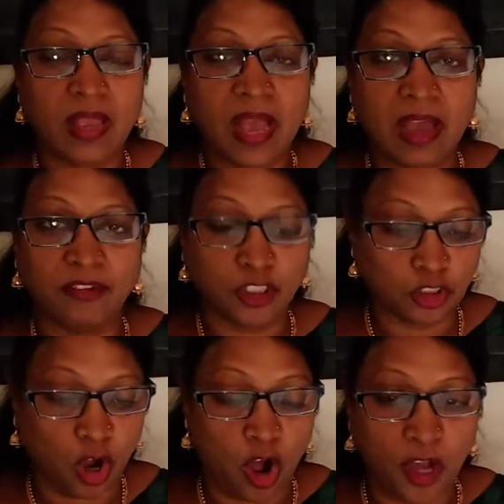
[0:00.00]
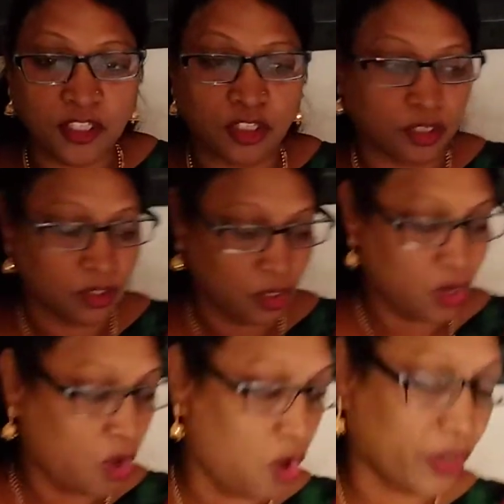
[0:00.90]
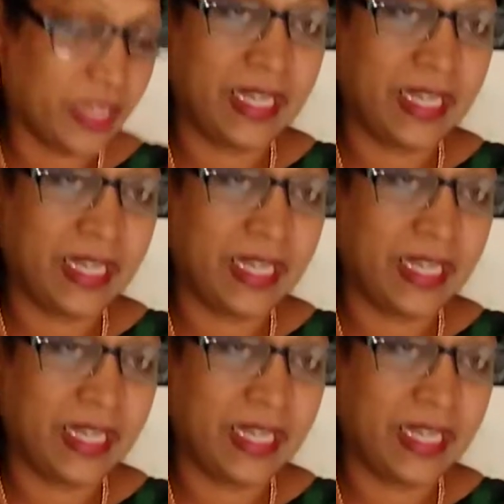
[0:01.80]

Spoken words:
Have a torch or a